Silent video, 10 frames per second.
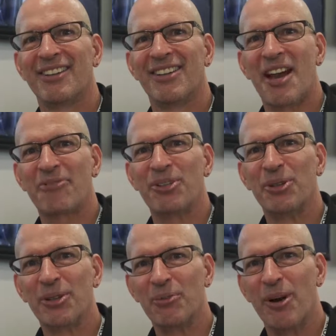Good
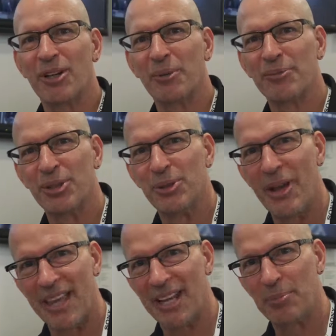afternoon and welcome to
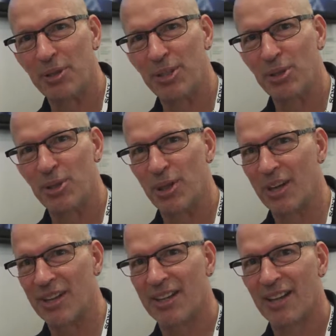NAB New York.